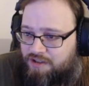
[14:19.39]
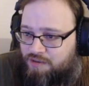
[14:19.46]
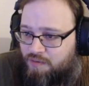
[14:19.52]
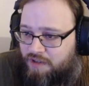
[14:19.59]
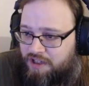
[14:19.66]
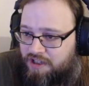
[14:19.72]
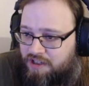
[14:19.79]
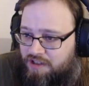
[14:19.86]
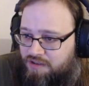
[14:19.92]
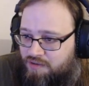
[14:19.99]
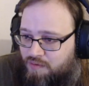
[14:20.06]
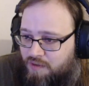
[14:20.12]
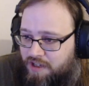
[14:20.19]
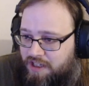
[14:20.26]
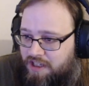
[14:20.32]

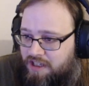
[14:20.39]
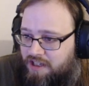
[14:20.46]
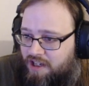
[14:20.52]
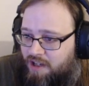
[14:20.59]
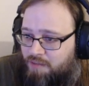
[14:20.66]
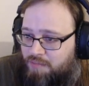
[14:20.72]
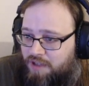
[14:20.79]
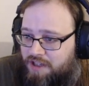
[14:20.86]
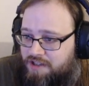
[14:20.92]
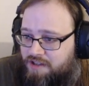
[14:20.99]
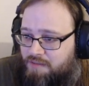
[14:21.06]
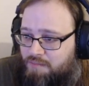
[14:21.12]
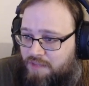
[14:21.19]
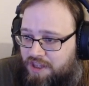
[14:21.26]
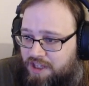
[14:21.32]
2020
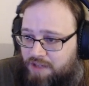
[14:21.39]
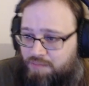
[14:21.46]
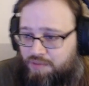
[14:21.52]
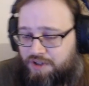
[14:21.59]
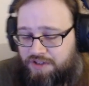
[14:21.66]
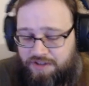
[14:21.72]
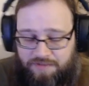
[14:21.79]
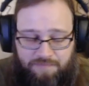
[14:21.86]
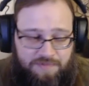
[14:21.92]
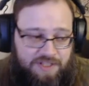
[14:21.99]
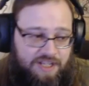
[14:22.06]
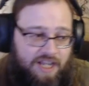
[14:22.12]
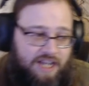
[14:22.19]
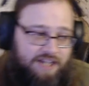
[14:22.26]
plus Mythic Prisms.